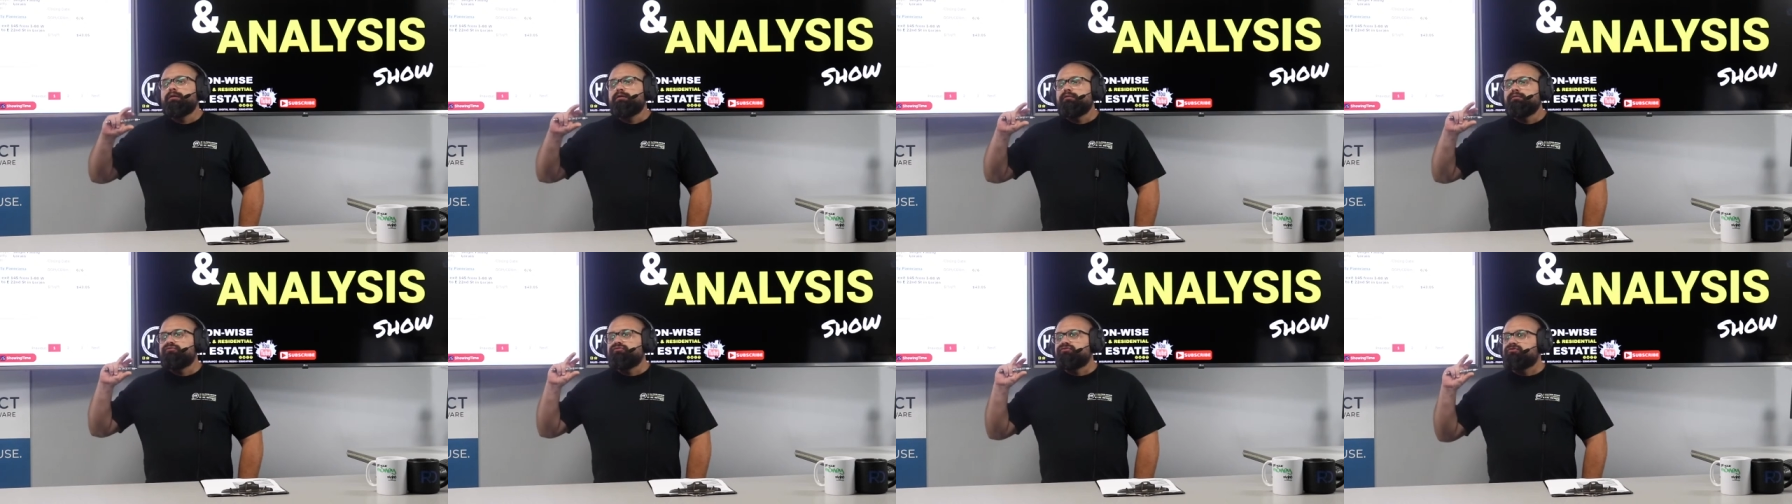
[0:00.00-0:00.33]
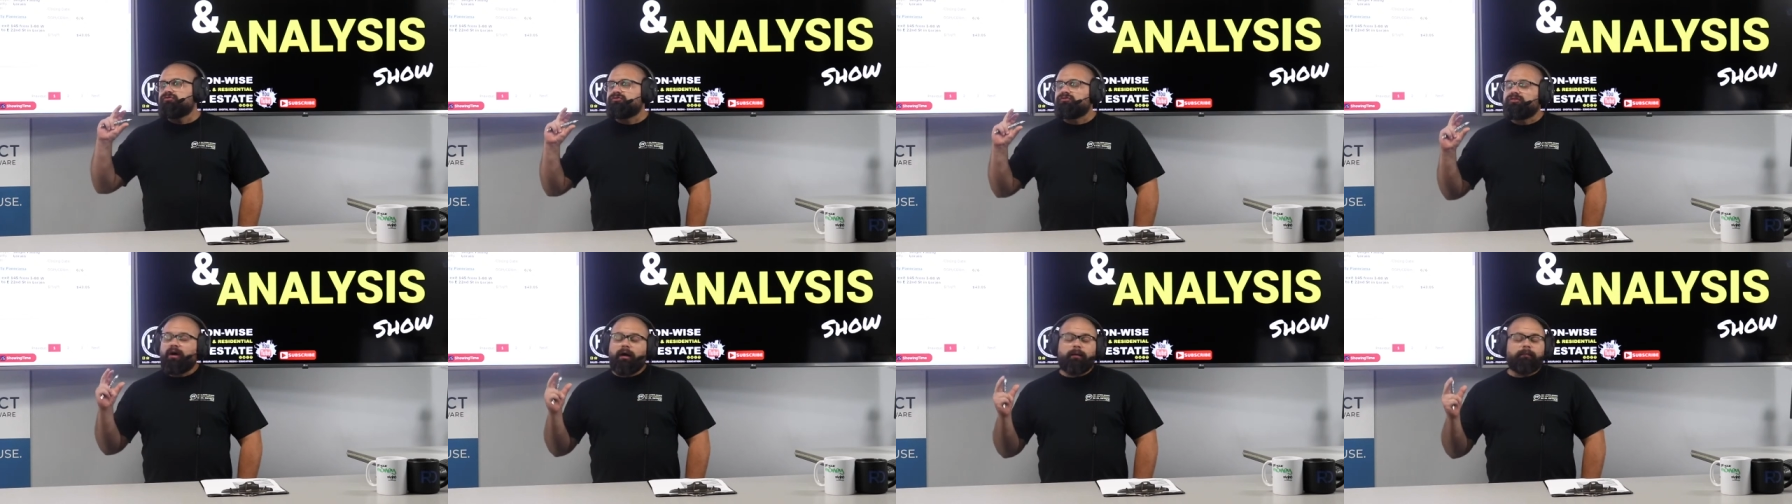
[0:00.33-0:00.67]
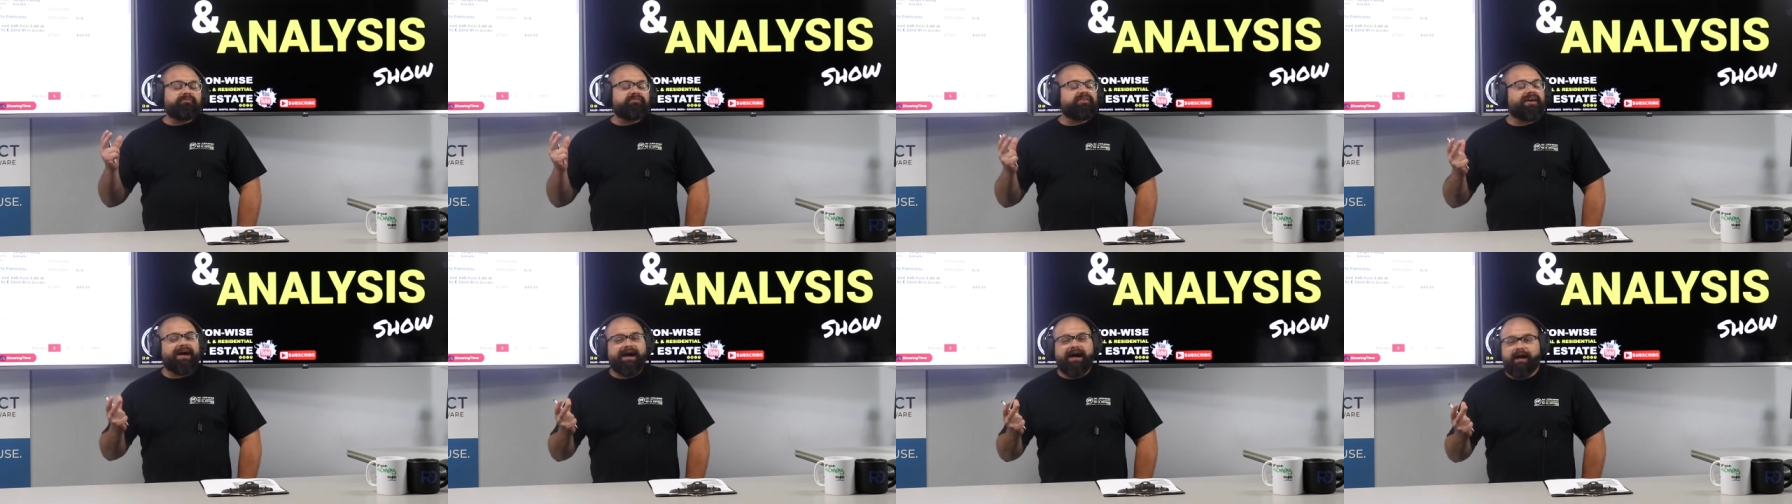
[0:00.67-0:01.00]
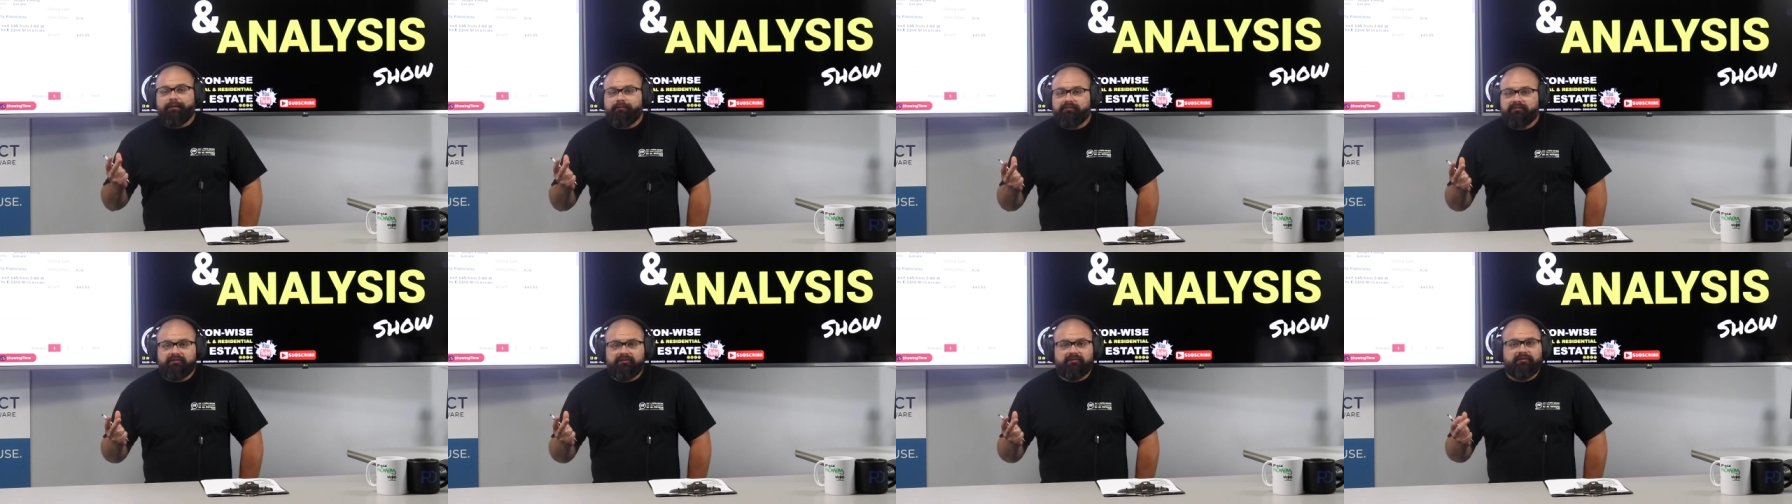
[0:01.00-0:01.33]

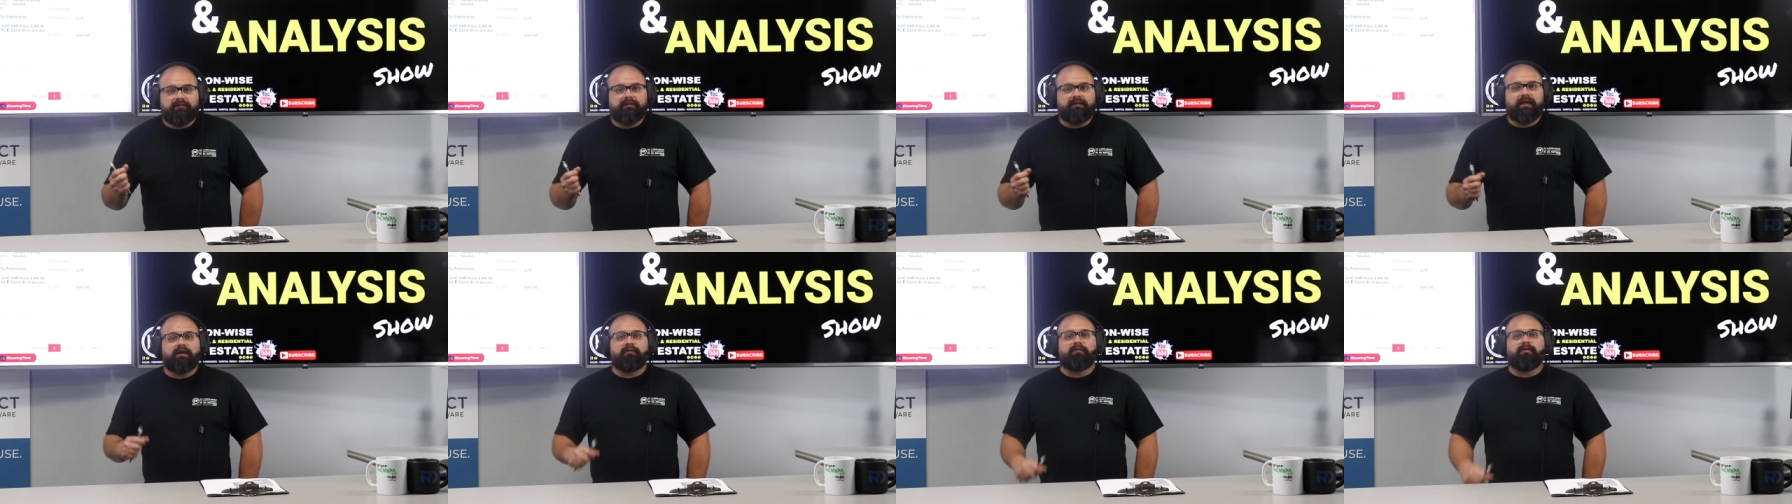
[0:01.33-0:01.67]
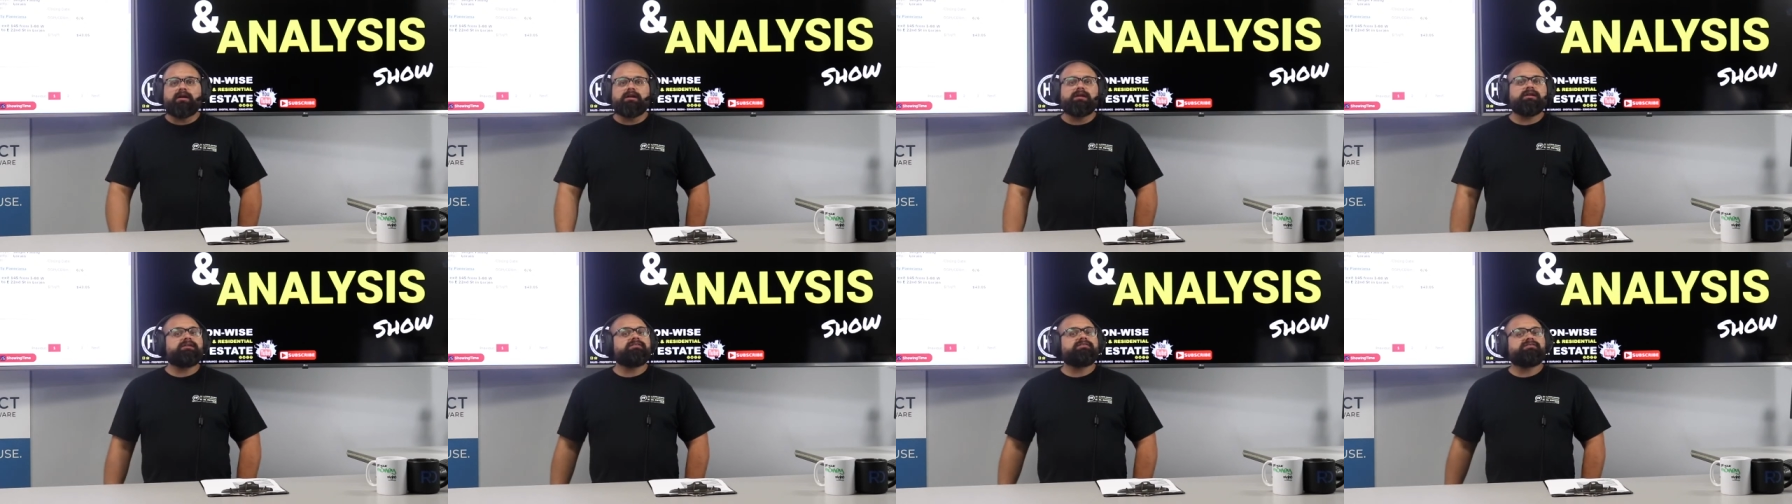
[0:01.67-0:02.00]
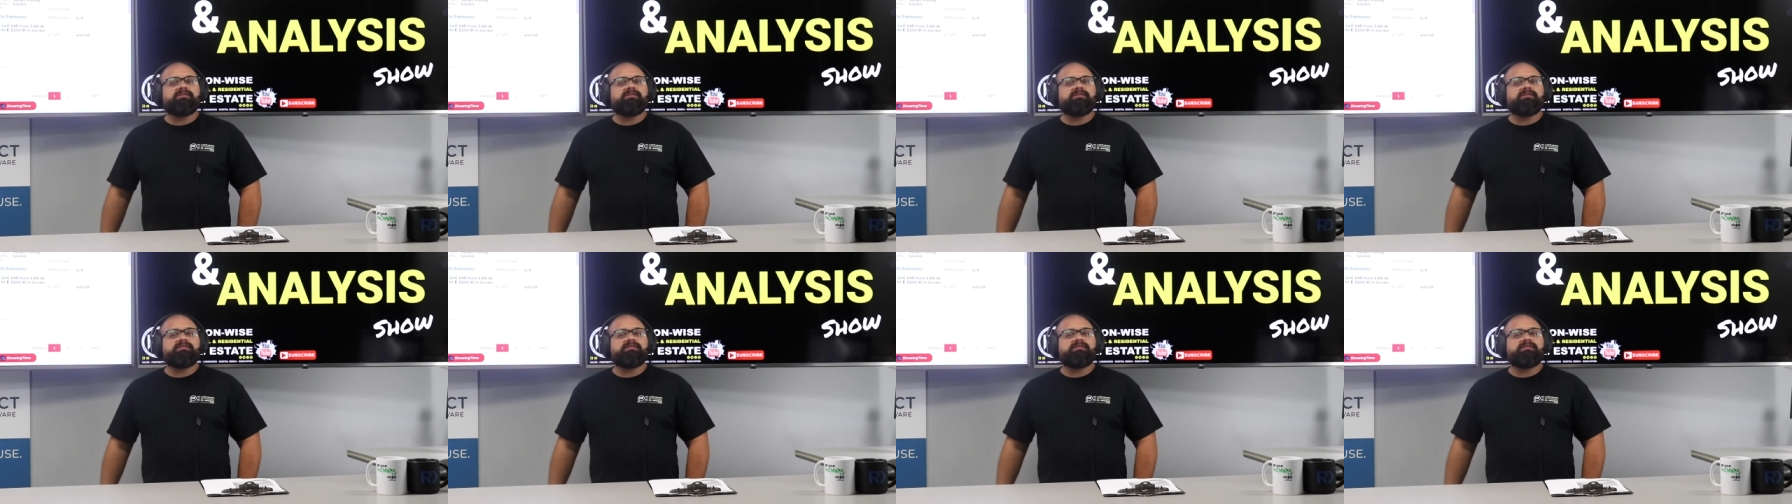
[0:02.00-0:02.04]
Sometimes they run into